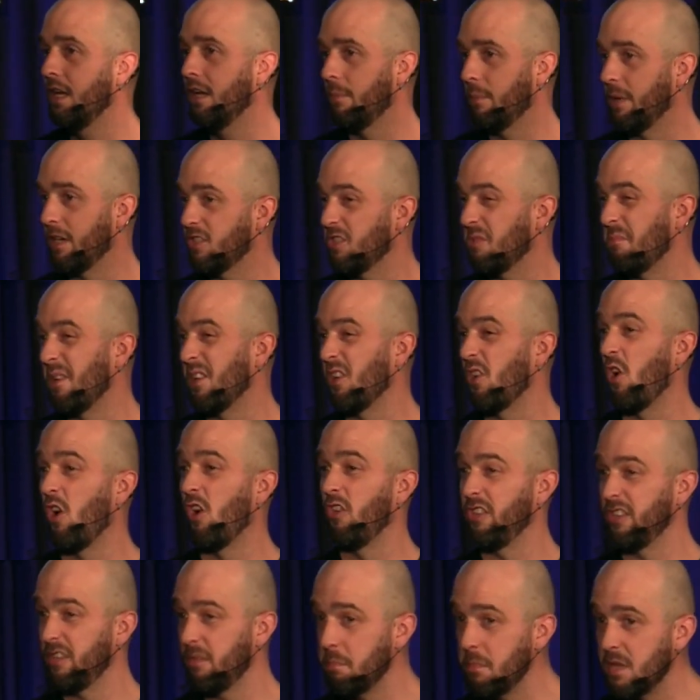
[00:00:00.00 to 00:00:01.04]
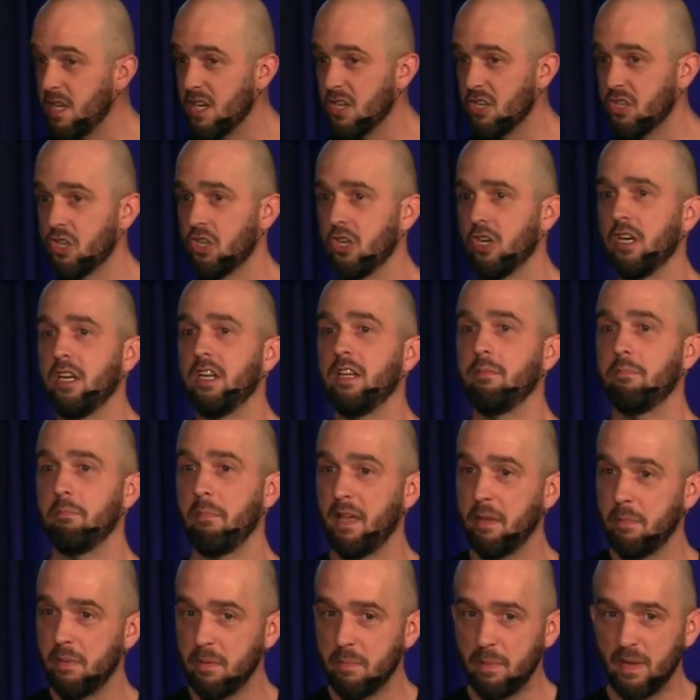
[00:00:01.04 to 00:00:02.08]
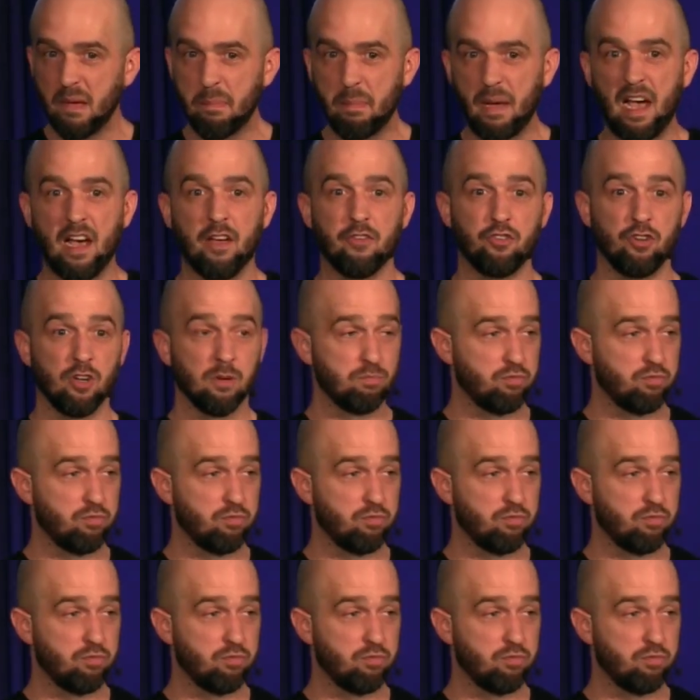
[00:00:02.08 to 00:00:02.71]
I'm actually being called into ministry, maybe be a pastor,